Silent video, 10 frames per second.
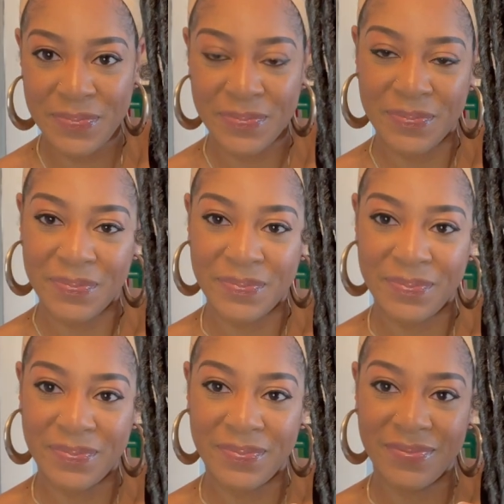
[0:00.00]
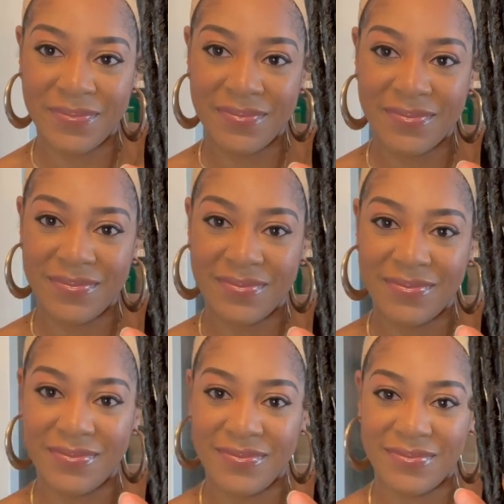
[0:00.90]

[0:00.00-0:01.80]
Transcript: (no one is talking)